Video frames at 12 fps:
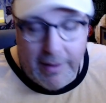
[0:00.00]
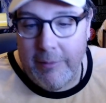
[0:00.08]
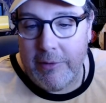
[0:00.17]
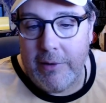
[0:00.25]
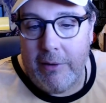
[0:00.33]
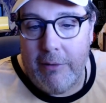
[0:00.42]

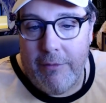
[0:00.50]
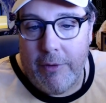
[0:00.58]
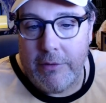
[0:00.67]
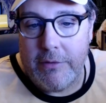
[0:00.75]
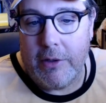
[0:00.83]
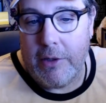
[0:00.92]
obviously a
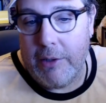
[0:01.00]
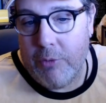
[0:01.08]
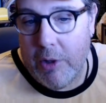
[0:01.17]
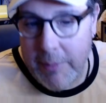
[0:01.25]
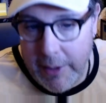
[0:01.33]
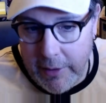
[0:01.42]
reference to
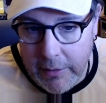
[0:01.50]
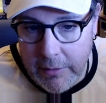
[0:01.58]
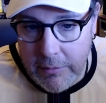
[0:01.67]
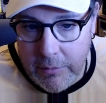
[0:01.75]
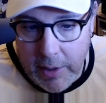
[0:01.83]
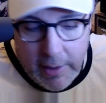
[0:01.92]
Cliffwalk Manor,
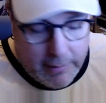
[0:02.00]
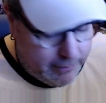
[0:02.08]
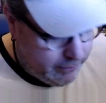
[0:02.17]
right?